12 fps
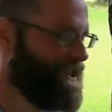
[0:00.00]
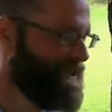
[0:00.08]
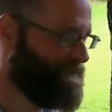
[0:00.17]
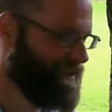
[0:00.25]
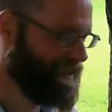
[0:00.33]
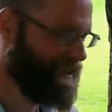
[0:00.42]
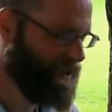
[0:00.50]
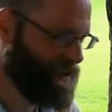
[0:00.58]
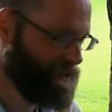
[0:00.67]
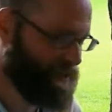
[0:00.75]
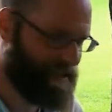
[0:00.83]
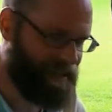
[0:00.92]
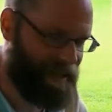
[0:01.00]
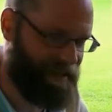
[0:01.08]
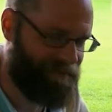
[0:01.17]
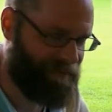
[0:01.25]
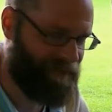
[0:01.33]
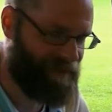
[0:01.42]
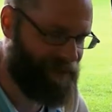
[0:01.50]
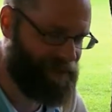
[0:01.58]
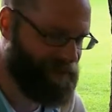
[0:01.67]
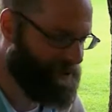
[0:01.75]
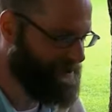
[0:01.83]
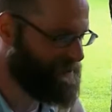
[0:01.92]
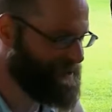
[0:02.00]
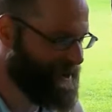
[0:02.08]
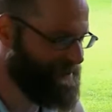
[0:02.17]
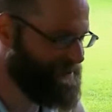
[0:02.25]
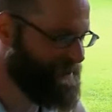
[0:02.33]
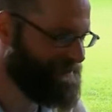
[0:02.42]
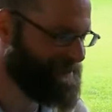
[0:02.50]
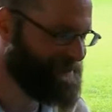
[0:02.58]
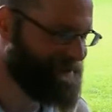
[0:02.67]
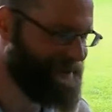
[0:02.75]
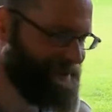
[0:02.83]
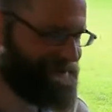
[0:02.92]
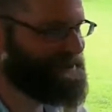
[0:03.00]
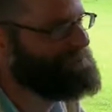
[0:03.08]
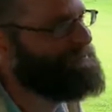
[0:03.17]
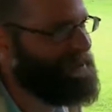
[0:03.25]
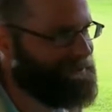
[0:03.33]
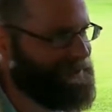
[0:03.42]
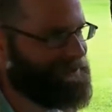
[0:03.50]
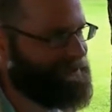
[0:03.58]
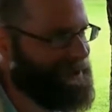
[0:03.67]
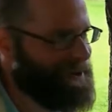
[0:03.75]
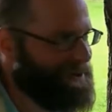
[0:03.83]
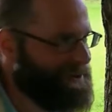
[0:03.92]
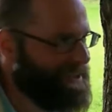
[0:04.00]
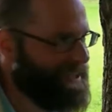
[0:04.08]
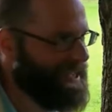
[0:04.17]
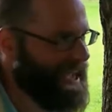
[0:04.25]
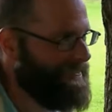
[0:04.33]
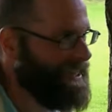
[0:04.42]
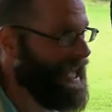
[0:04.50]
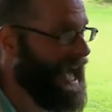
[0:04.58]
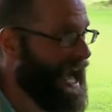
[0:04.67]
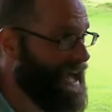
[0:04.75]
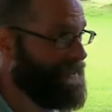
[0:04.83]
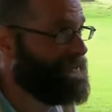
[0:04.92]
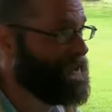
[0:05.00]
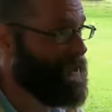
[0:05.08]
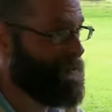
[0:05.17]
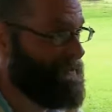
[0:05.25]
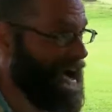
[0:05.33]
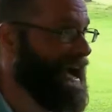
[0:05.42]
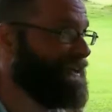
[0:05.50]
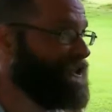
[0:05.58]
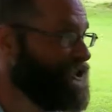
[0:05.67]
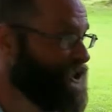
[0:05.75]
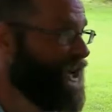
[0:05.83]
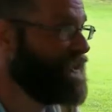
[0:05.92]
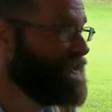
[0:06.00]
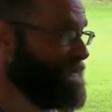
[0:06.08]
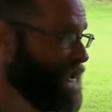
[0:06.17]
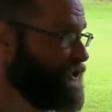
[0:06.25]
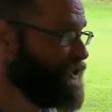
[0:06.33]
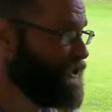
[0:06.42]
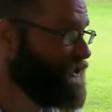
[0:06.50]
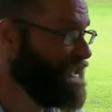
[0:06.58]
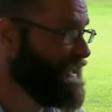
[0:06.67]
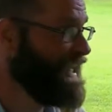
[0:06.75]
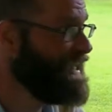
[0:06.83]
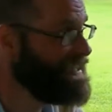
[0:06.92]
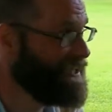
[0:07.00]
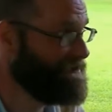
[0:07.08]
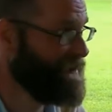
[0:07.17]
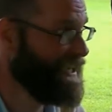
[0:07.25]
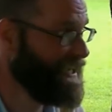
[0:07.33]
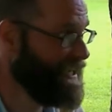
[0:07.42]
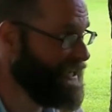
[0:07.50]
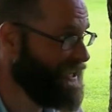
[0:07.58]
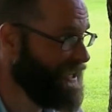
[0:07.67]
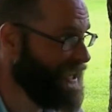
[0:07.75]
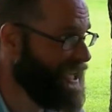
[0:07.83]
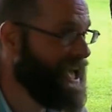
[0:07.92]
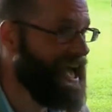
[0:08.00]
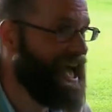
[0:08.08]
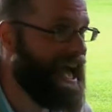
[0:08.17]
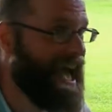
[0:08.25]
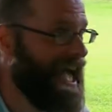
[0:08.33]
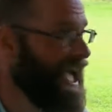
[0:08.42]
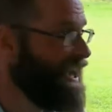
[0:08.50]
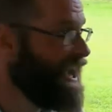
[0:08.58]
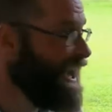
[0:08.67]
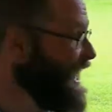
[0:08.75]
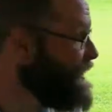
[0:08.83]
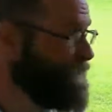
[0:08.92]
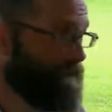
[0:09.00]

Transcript: on it was, have you ever run over a bump in the road and then had to go back to check to make sure you didn't hit somebody? And I